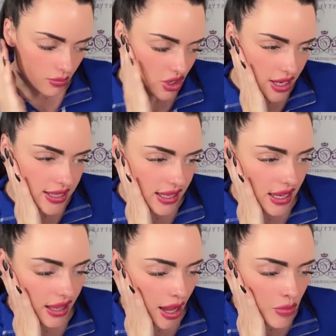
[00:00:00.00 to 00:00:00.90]
I'm trying to
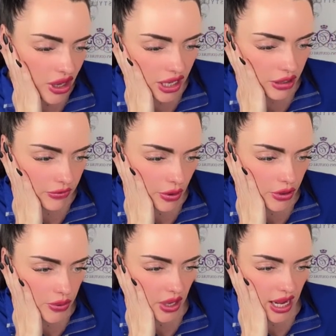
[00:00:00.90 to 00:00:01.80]
see, like I'm looking at her
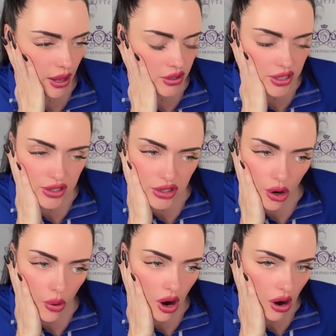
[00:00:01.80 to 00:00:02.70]
photos right now. It's just
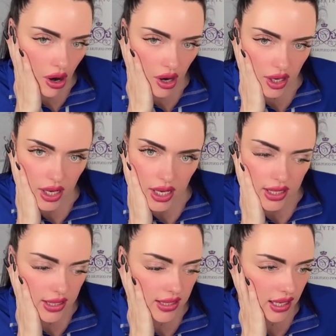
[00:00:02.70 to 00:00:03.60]
so hard
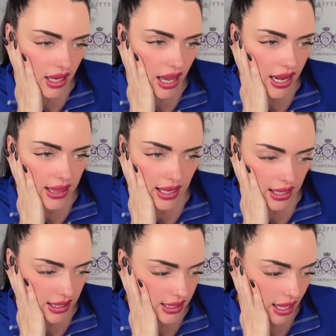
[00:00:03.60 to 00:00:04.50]
to see
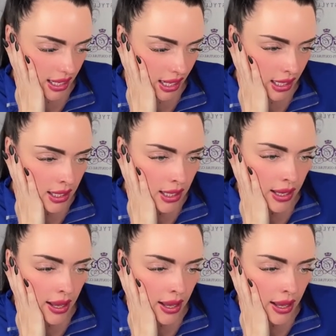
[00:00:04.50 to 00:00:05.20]
anything in this lighting.